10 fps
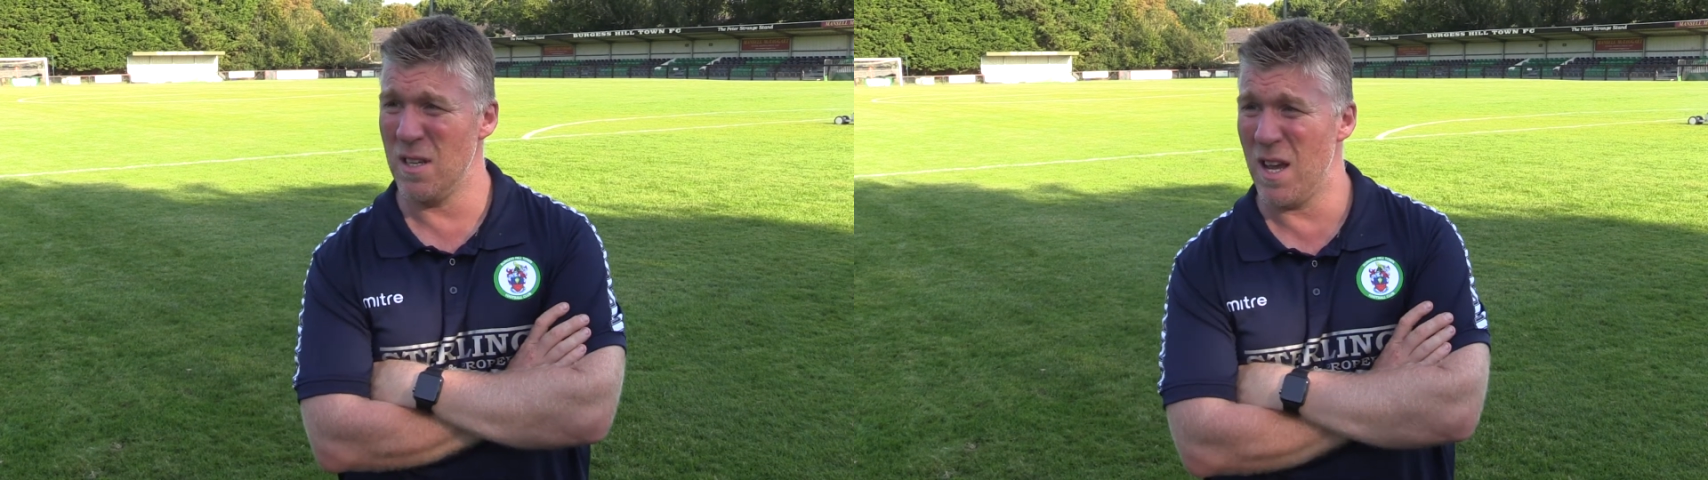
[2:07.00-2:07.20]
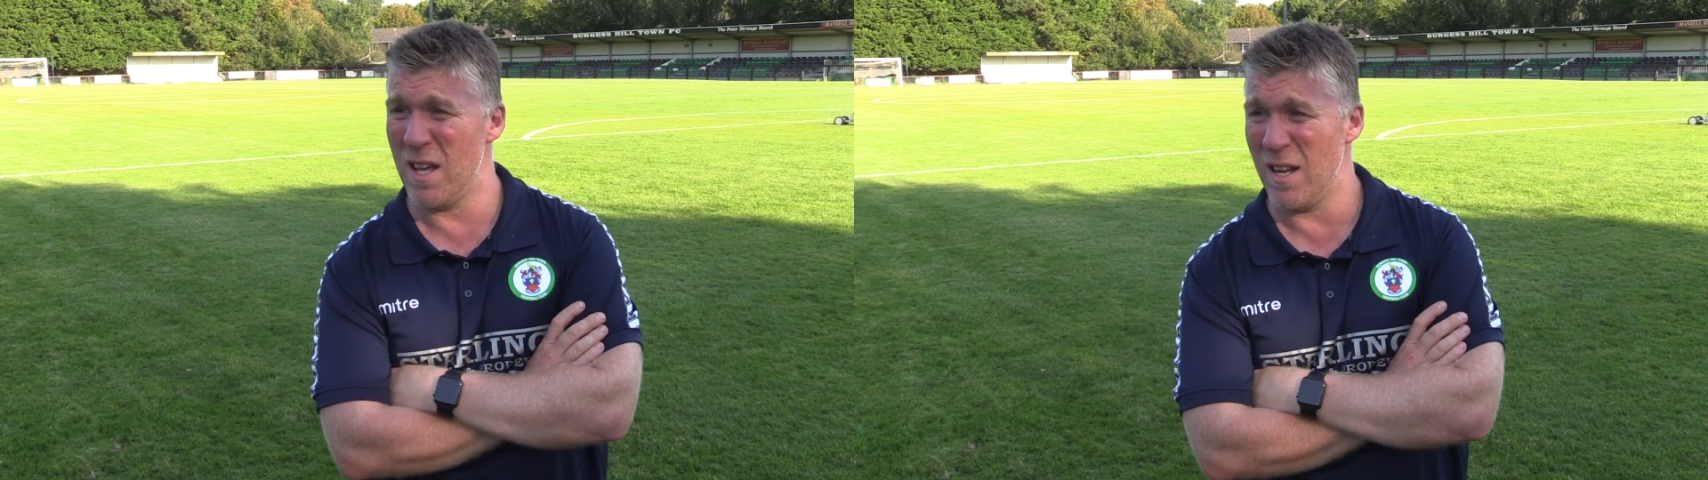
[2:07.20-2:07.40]

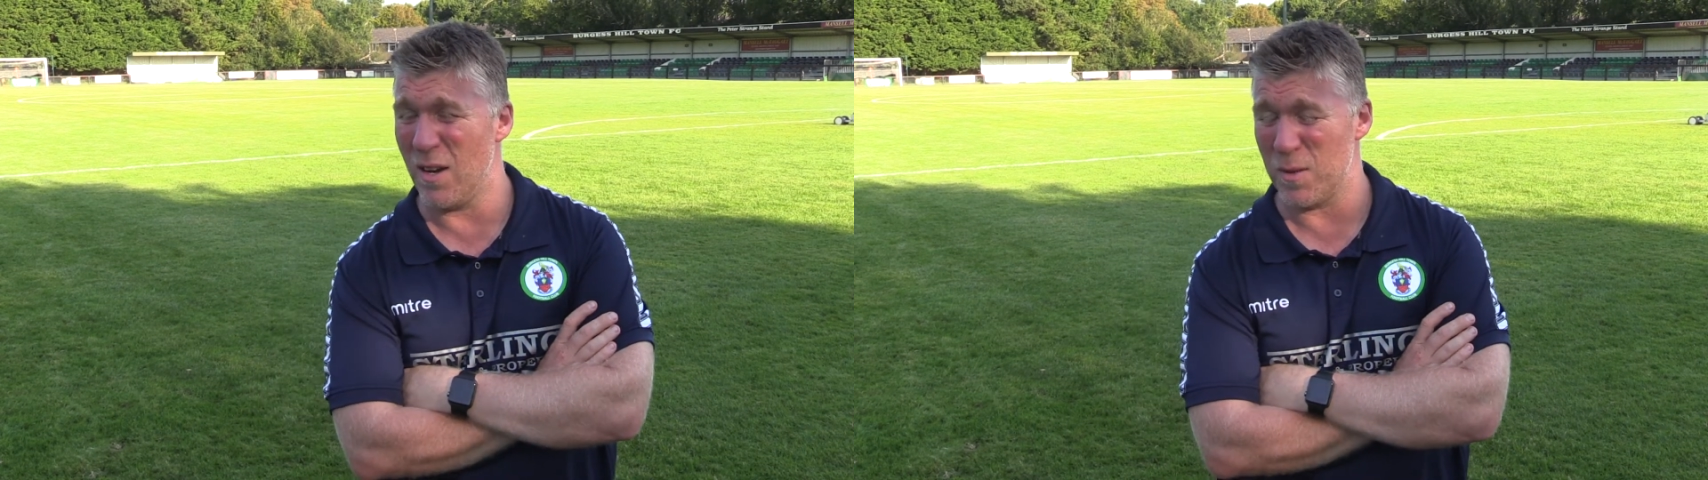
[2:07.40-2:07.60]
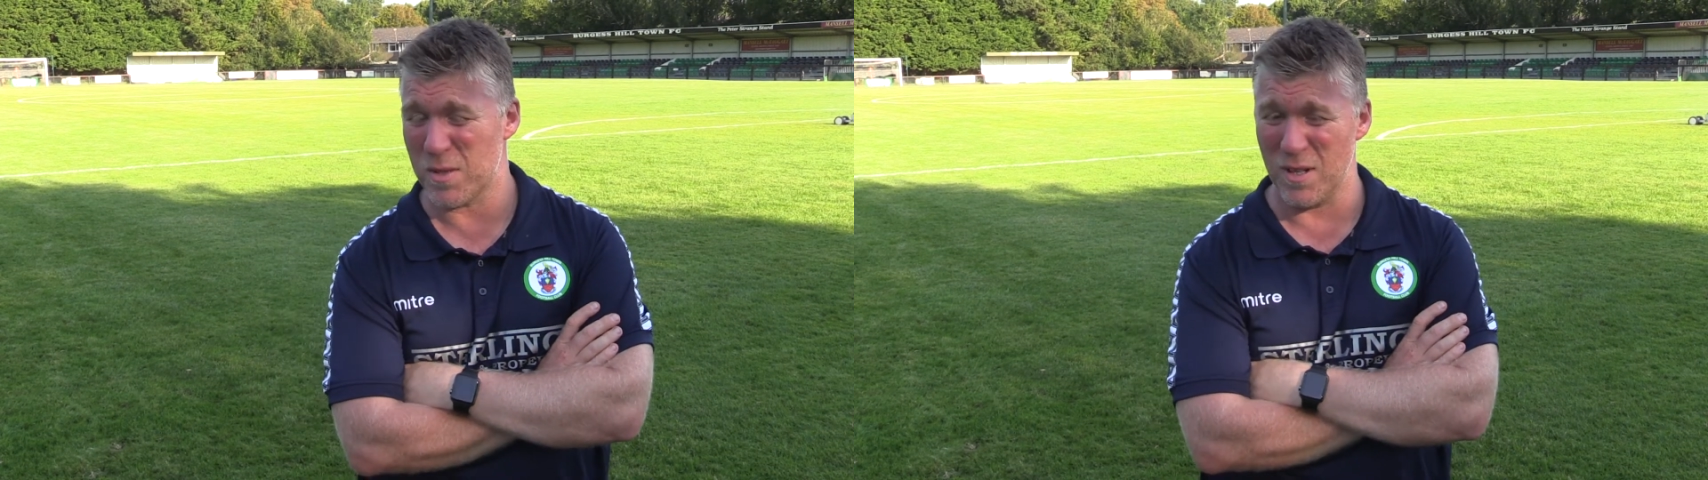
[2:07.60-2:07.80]
Yeah,
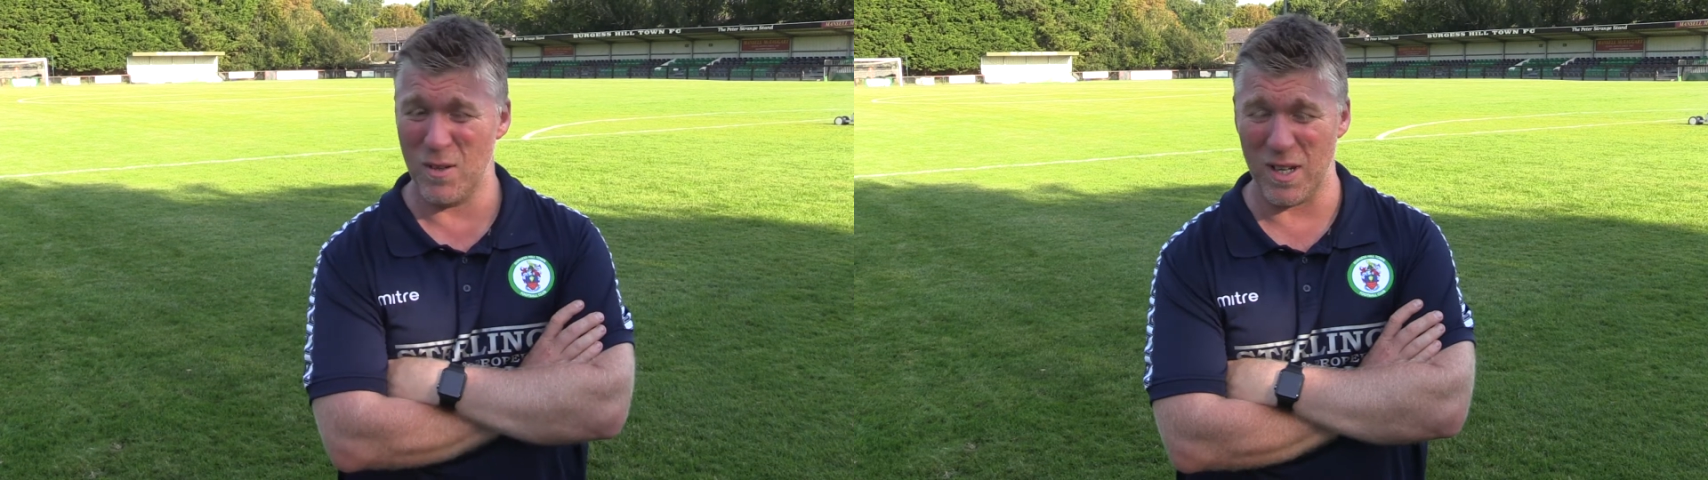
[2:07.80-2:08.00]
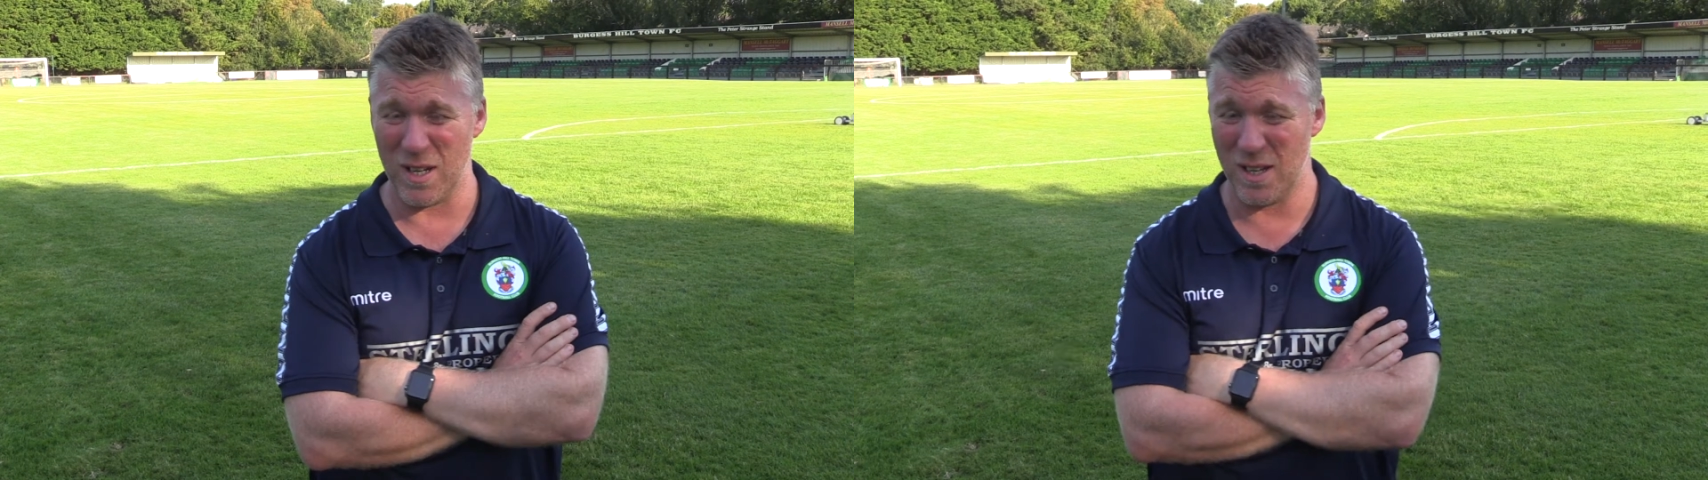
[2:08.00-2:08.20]
no, absolutely.